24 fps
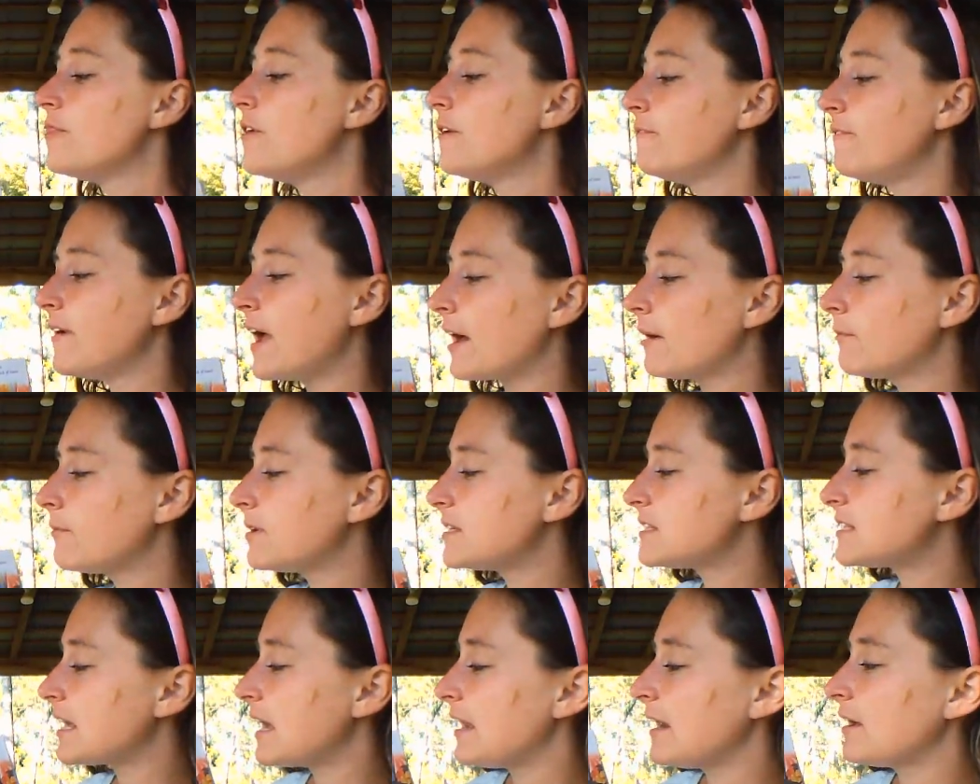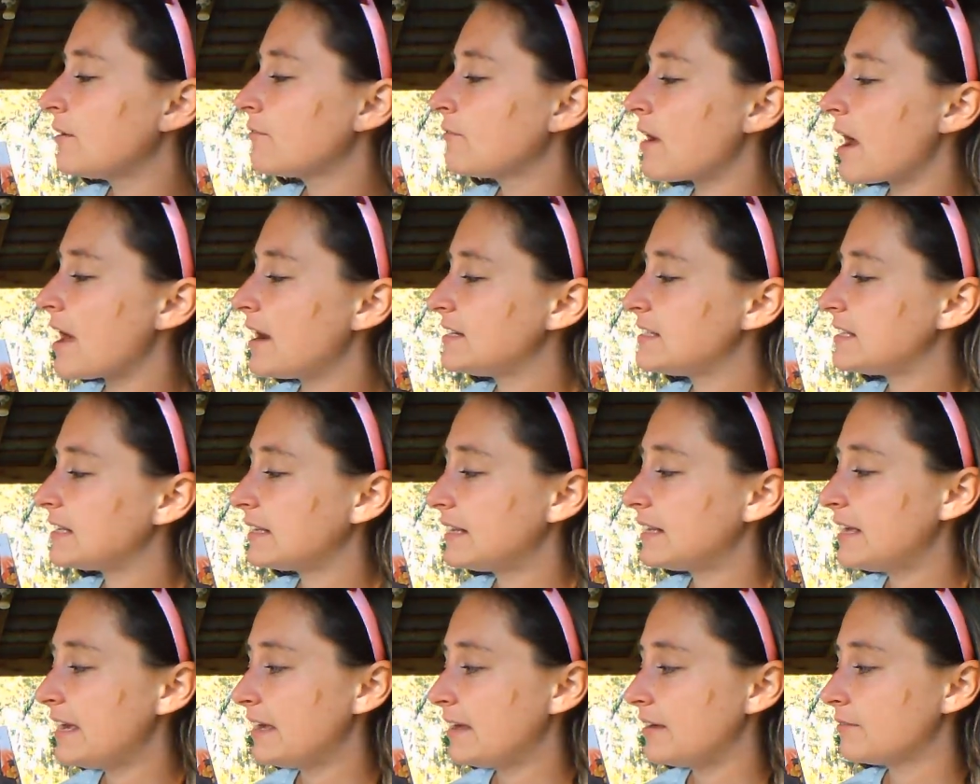The van was getting ready
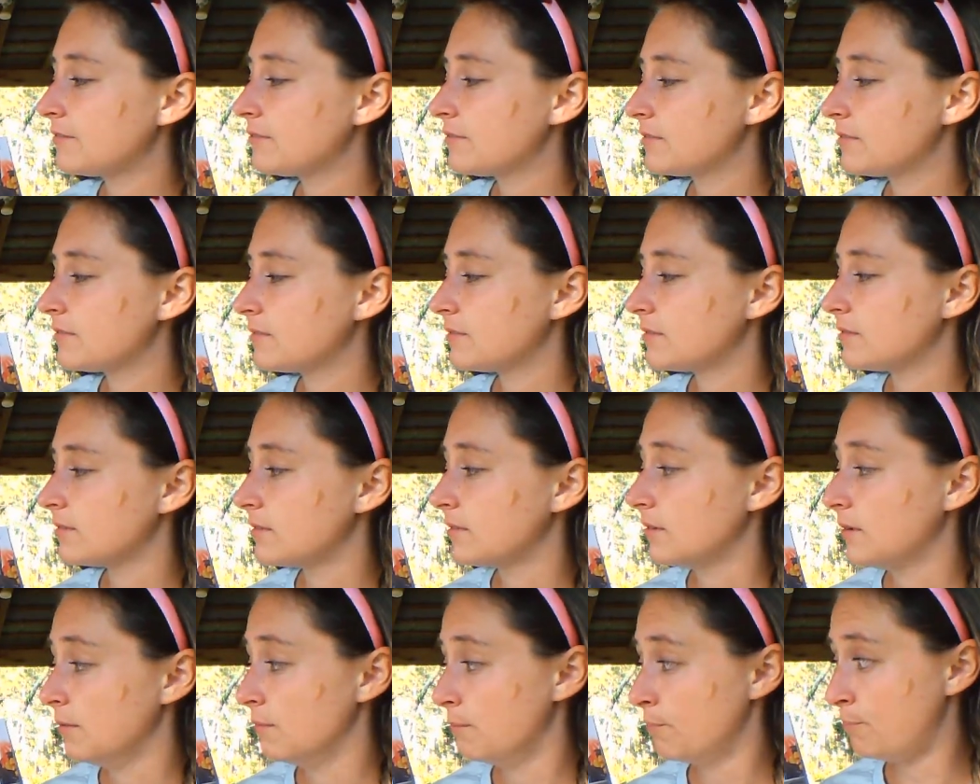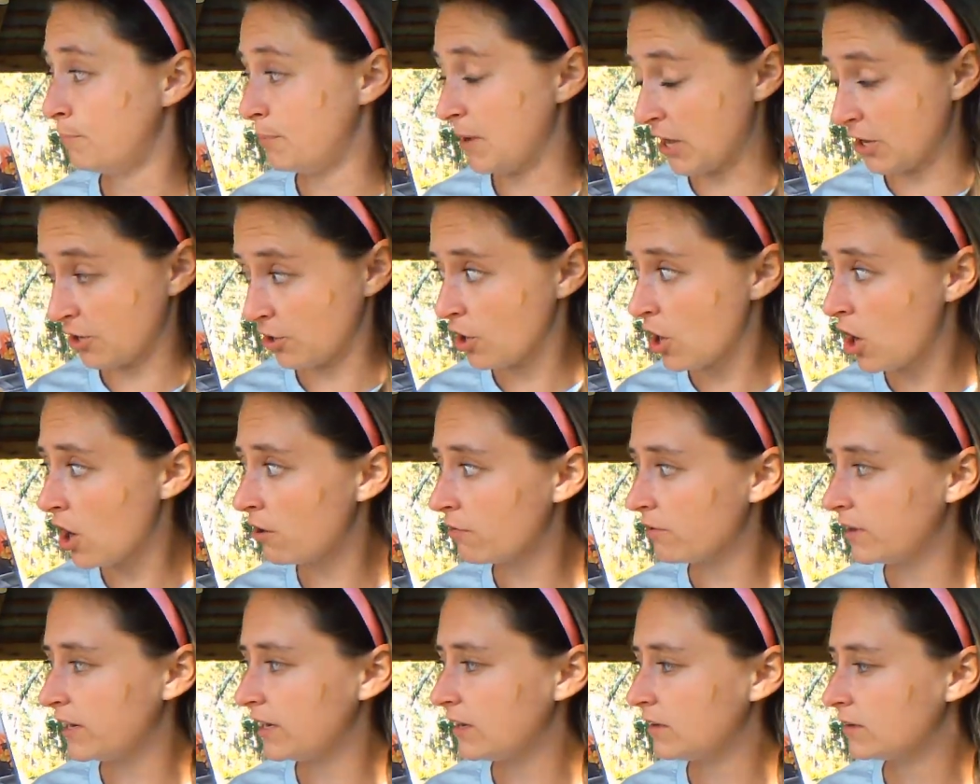to leave. Better
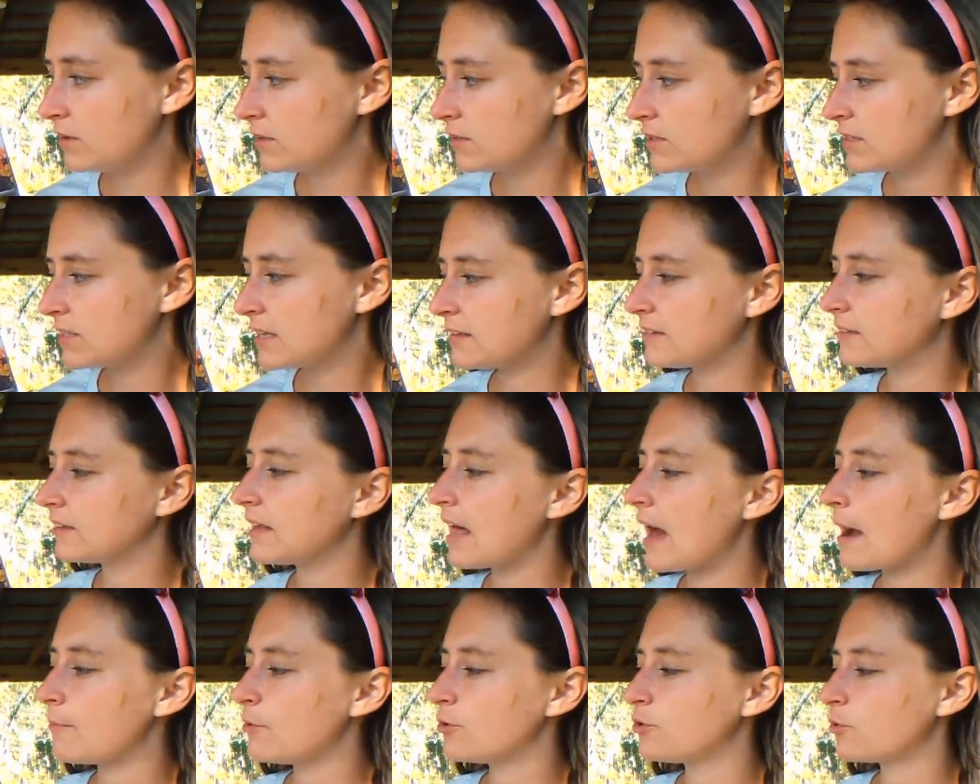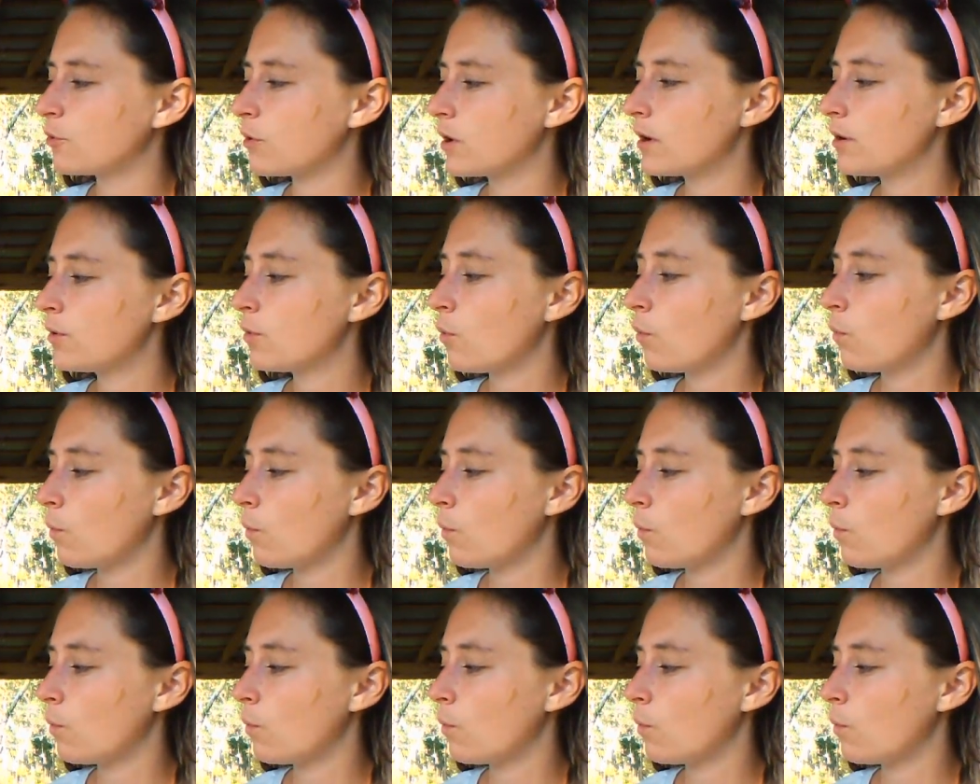hurry, said the Labrador.